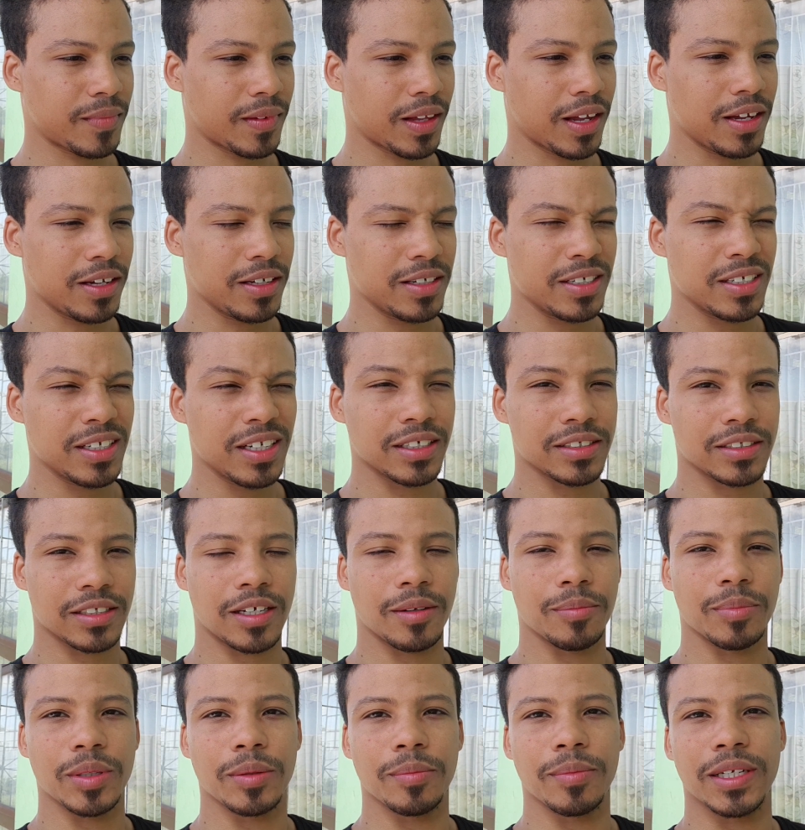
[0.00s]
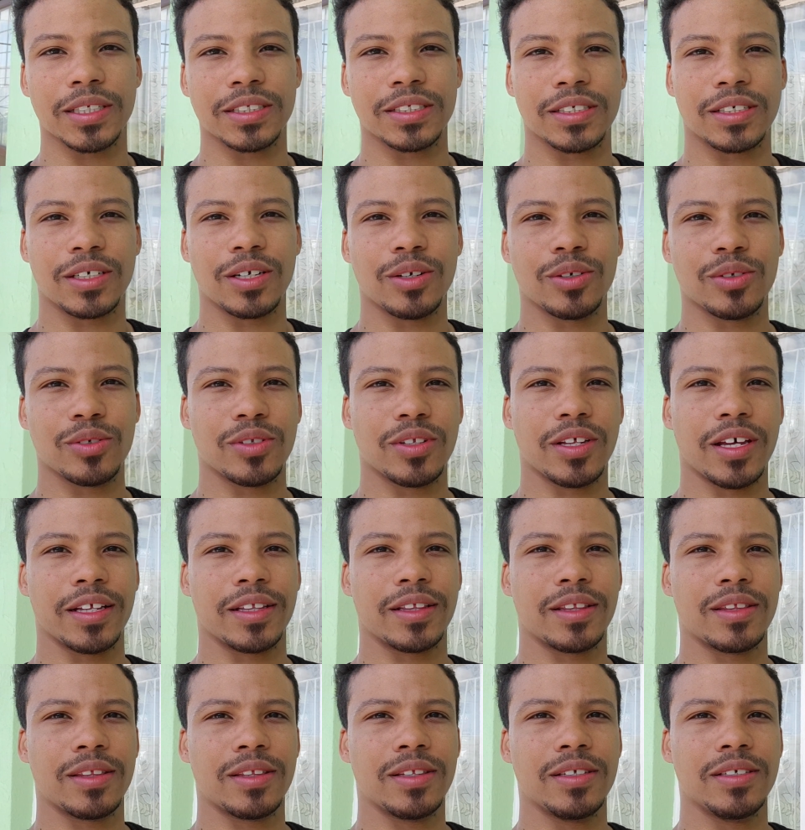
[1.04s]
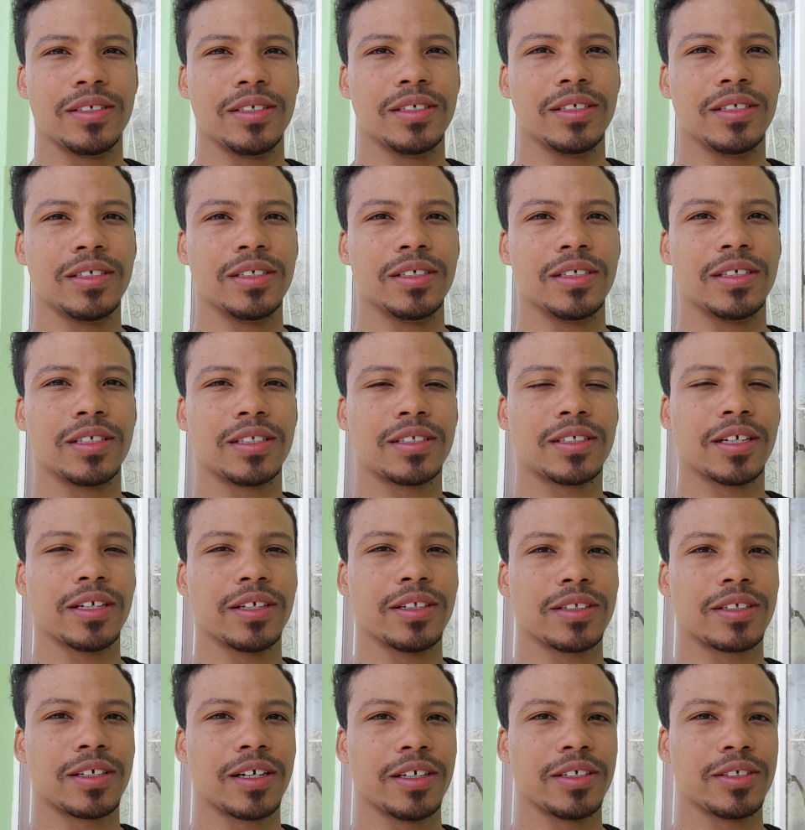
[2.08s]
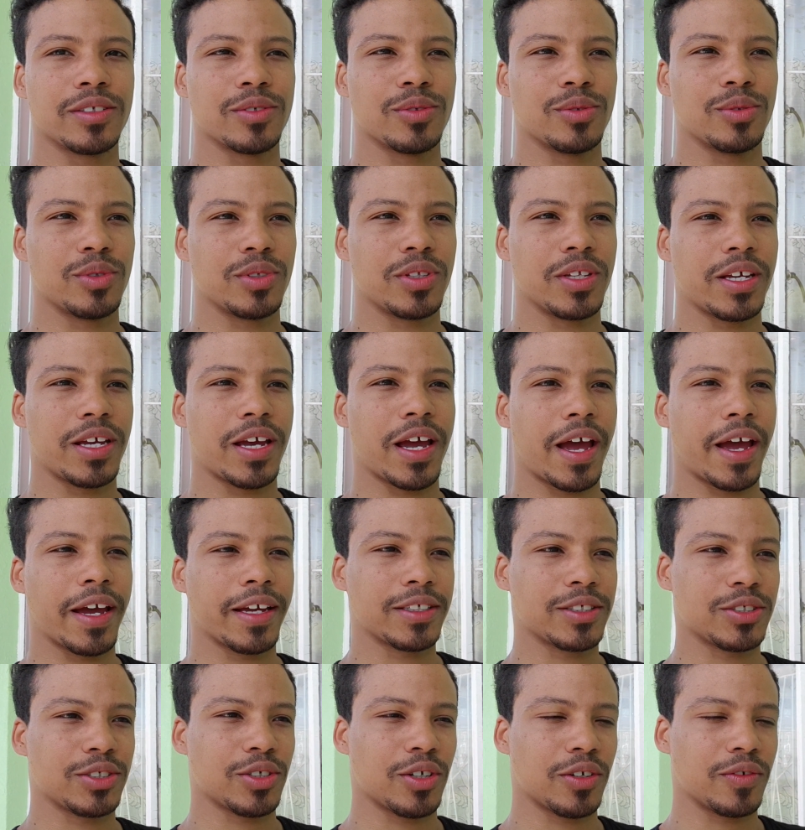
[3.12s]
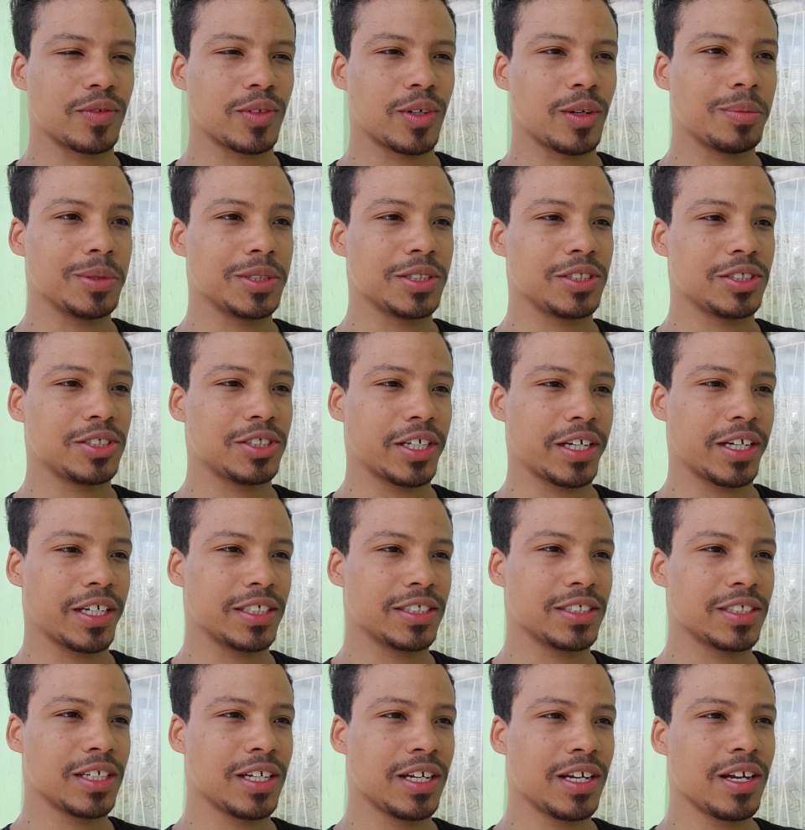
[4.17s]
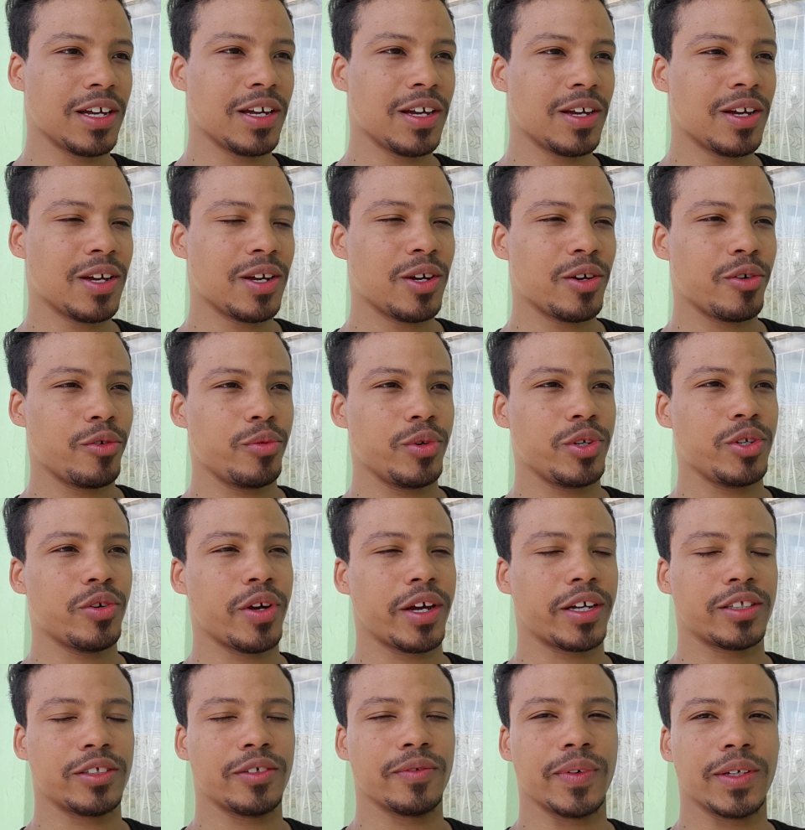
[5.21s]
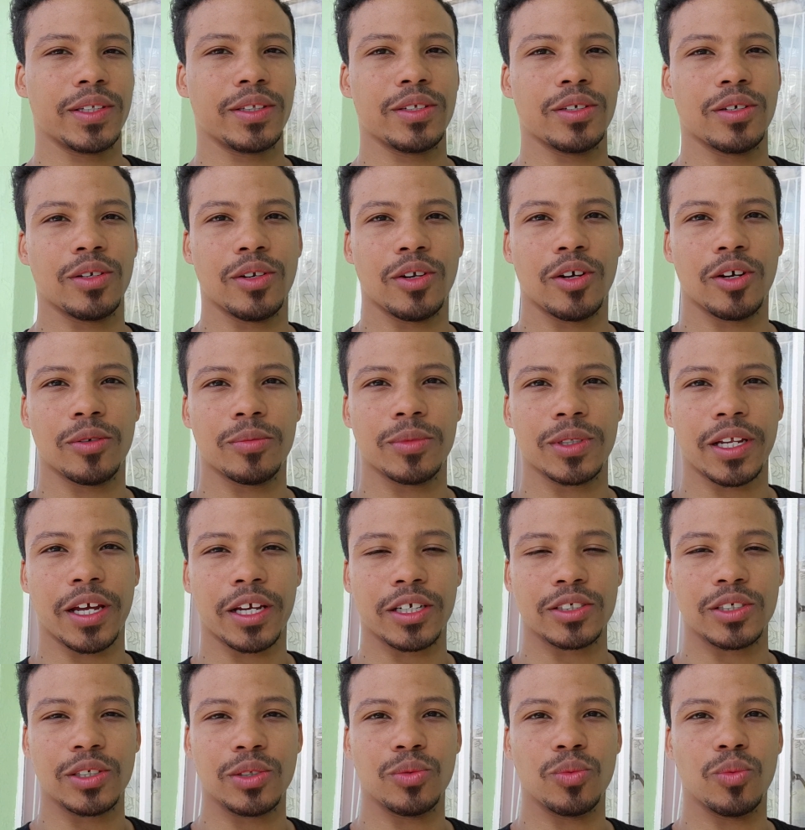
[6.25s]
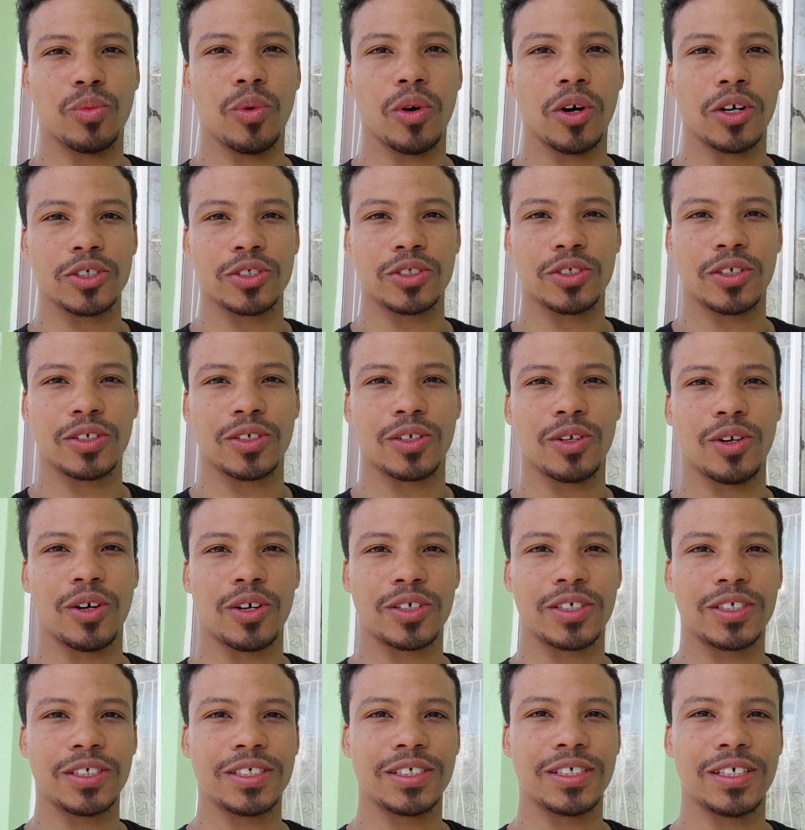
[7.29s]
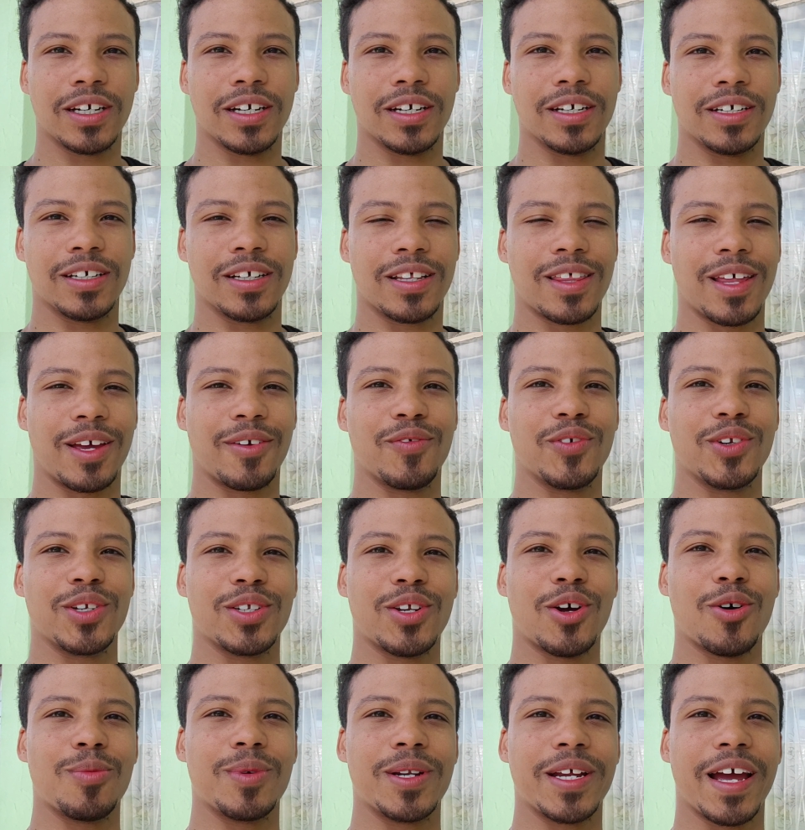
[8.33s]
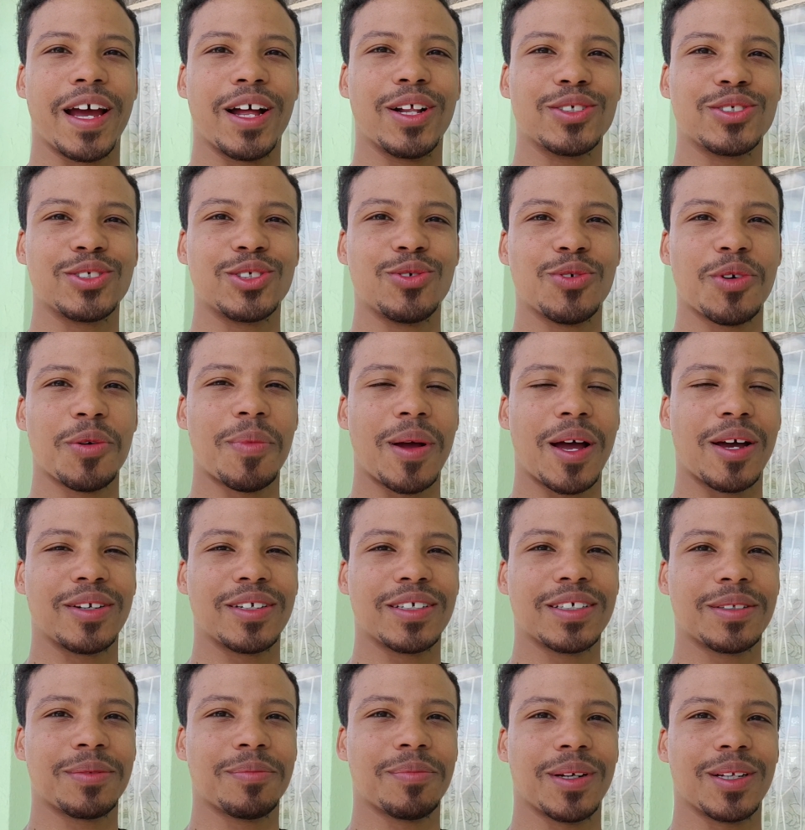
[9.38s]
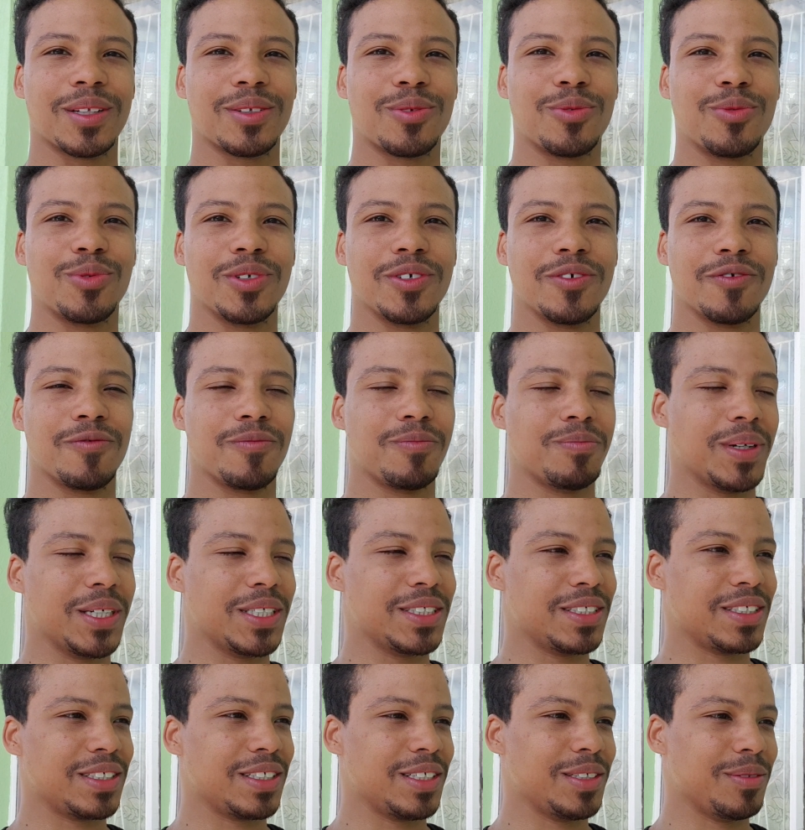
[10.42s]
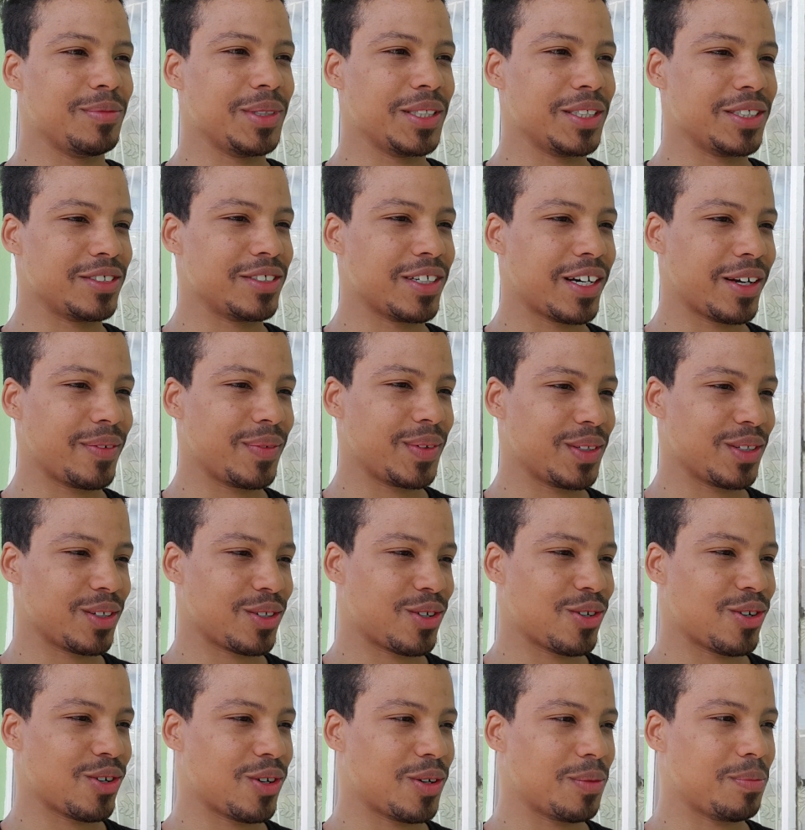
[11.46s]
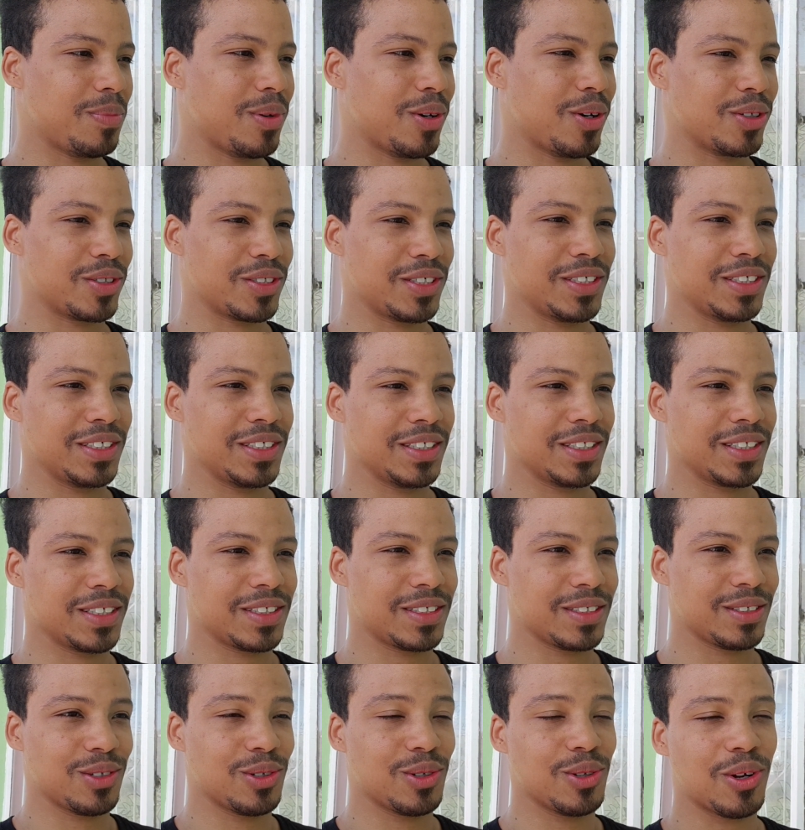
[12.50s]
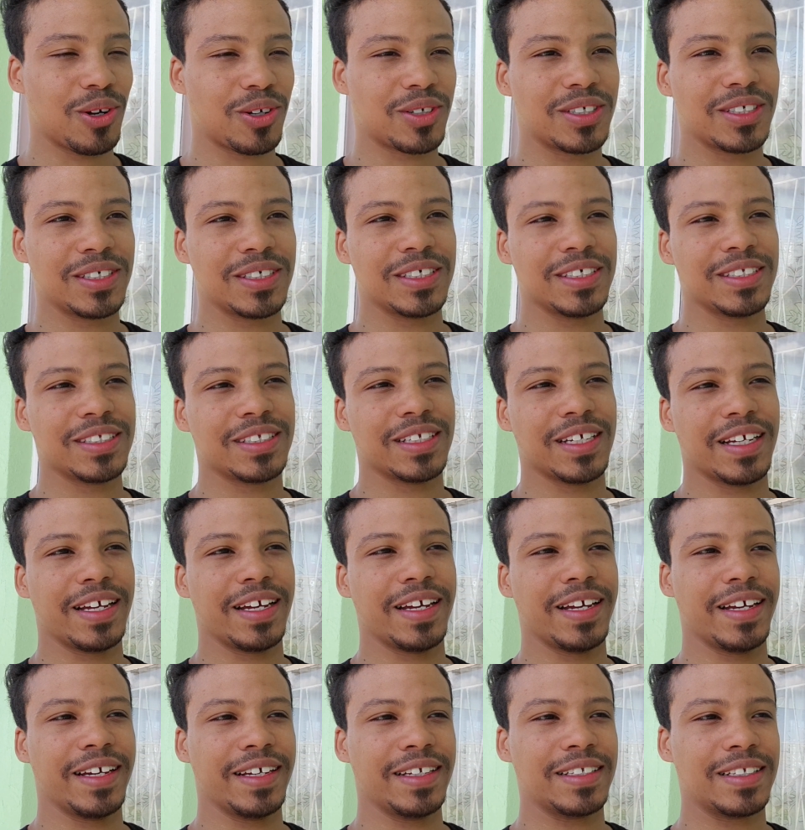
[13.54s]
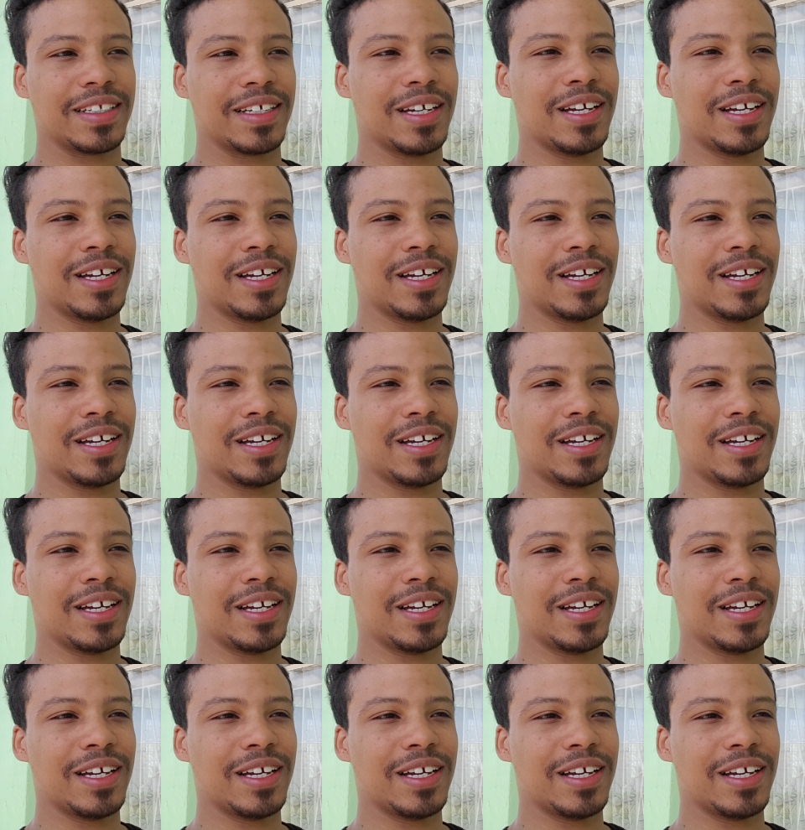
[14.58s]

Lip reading: I realized a couple of months ago that the tailgate or the hatch of Robert's Jazz, when you activate the alarm, it actually was not locking. Thankfully nobody else knew about it, but we've basically been driving the car, parking it, locking it, and